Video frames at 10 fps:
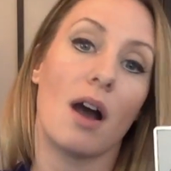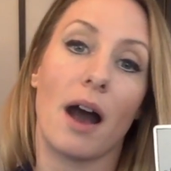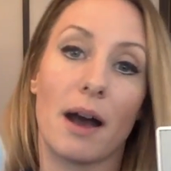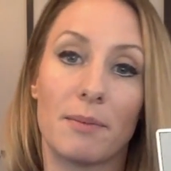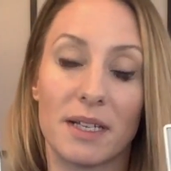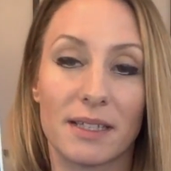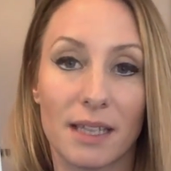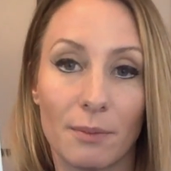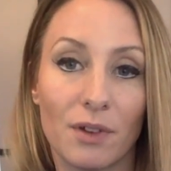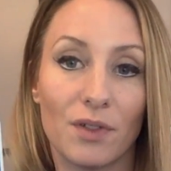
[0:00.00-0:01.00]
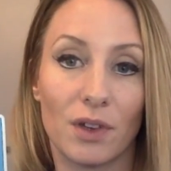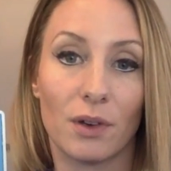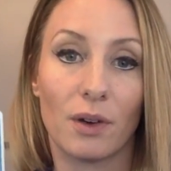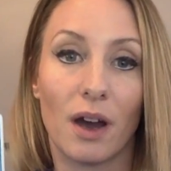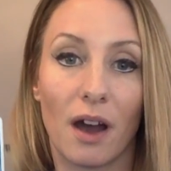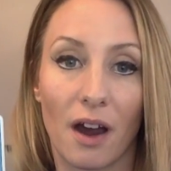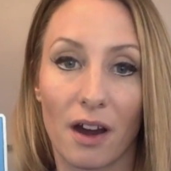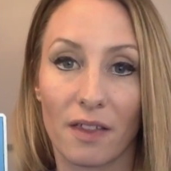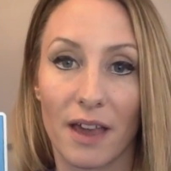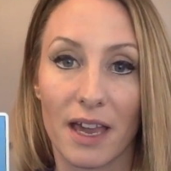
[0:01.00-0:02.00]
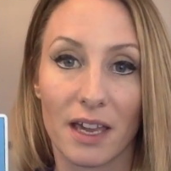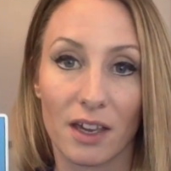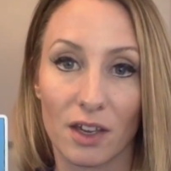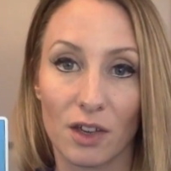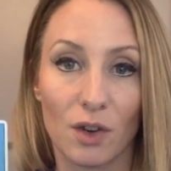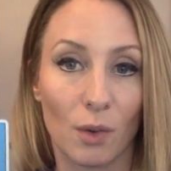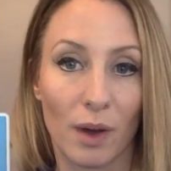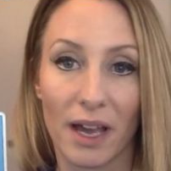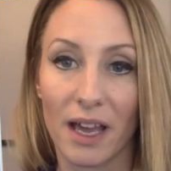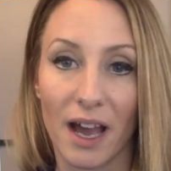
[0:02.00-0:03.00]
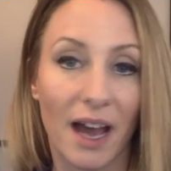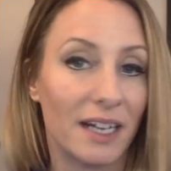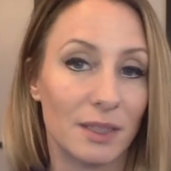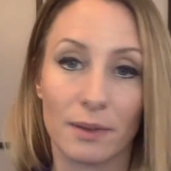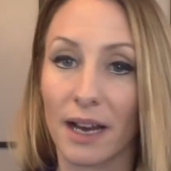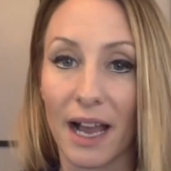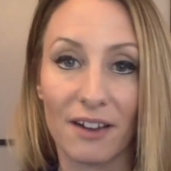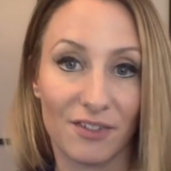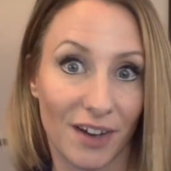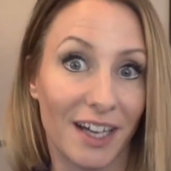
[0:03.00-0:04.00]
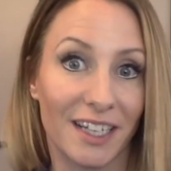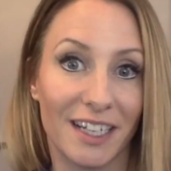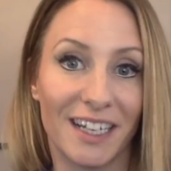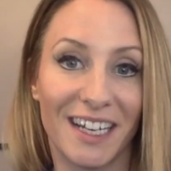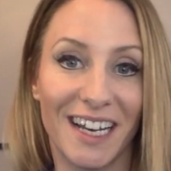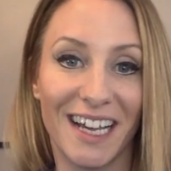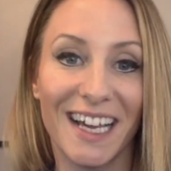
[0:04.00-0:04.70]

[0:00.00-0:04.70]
Um, and some of you are like, you know what, I just want to have fun.